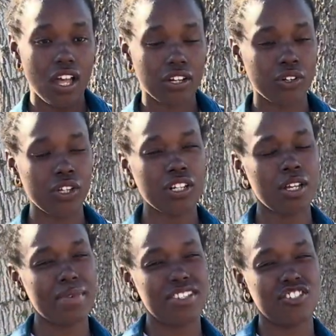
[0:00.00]
Growing
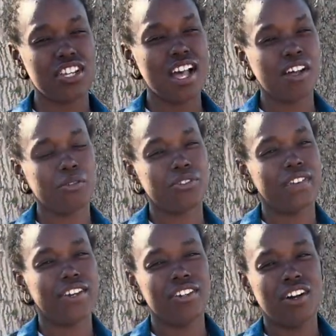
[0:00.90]
up as a child was
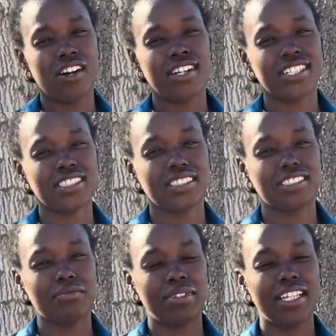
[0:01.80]
very hard
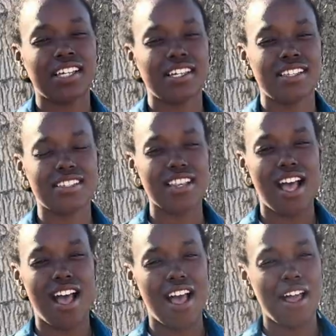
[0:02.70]
because
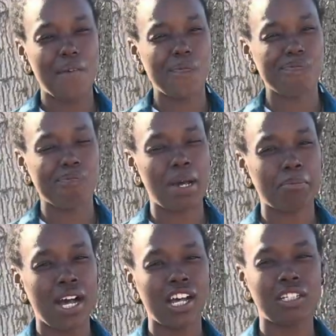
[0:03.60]
my
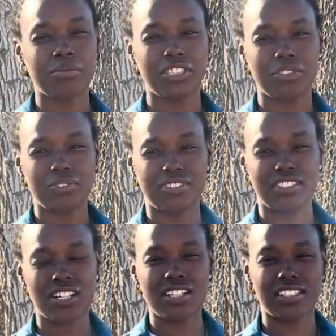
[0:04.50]
mom, she was
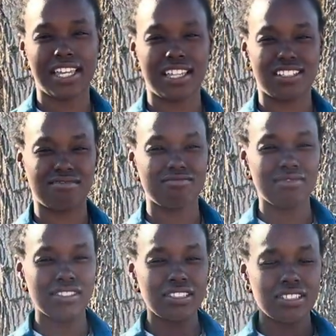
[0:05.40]
young
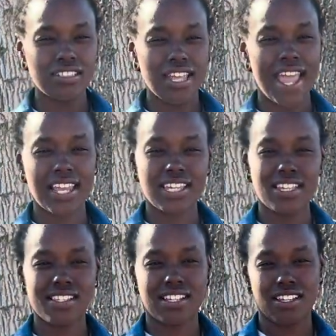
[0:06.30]
and had
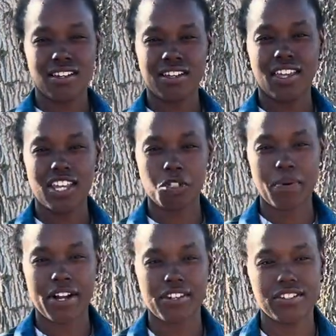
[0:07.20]
kids at a young age
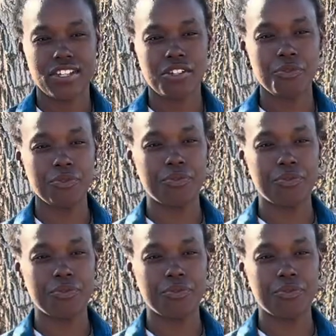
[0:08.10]
by herself.